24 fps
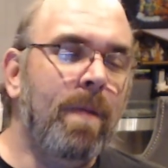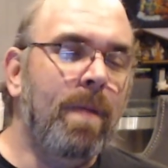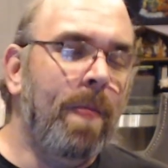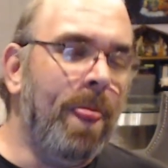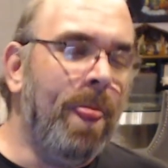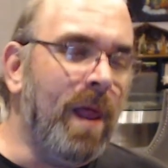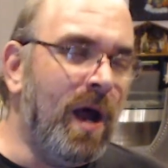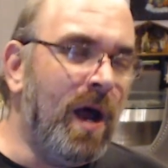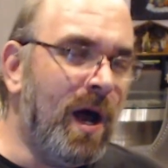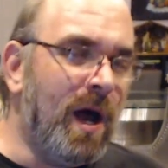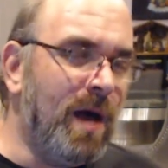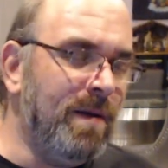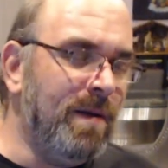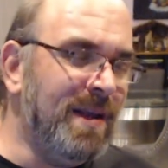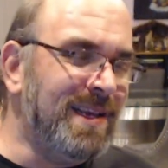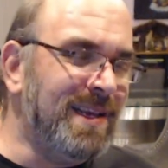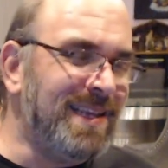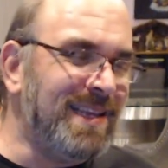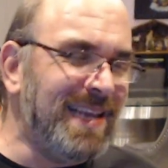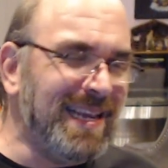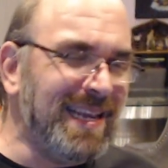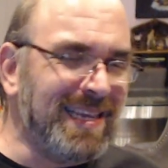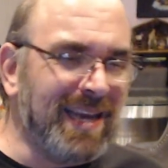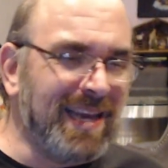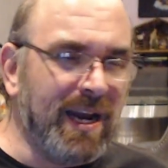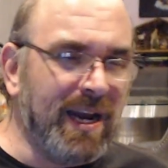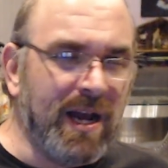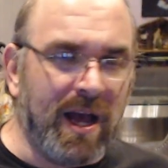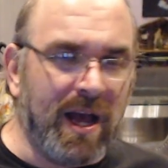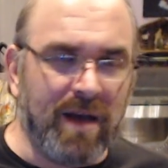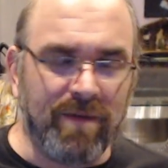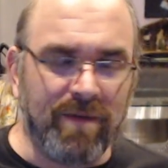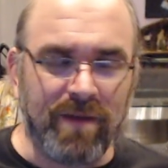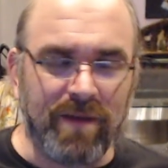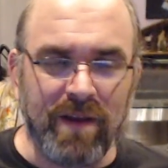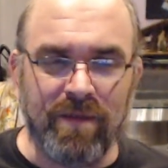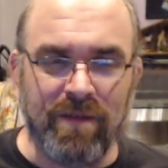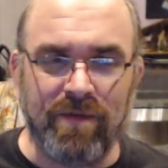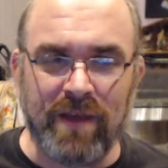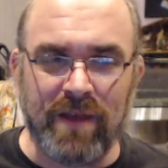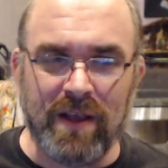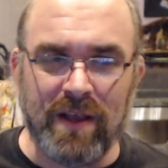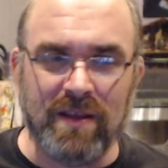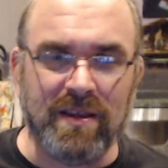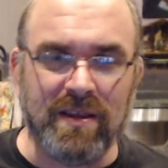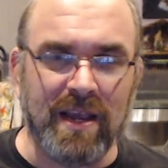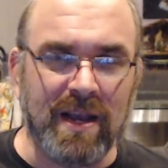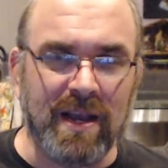It's decent enough. It
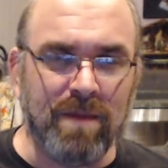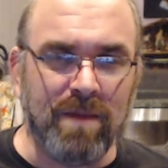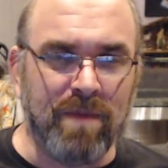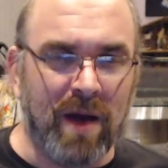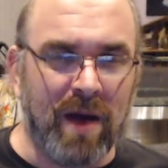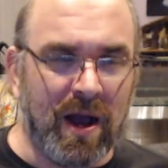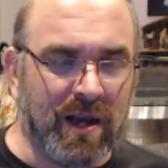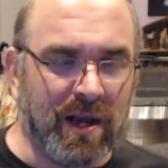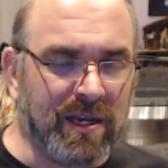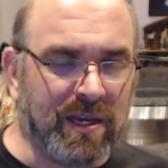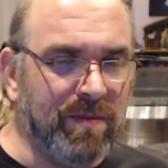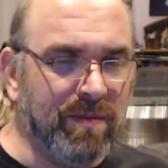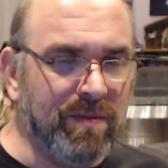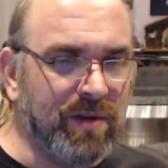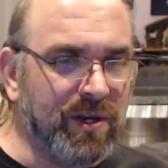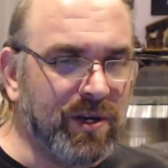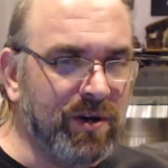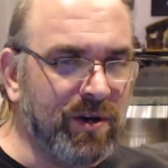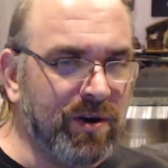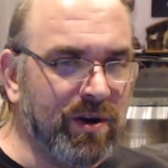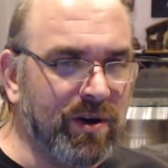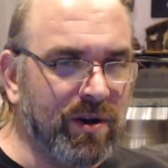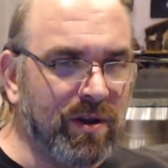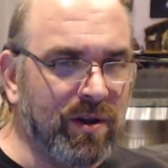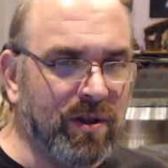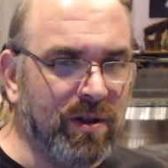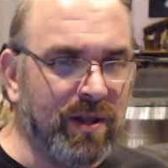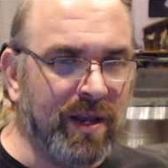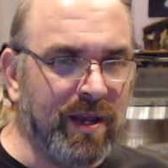feels like epoxy material,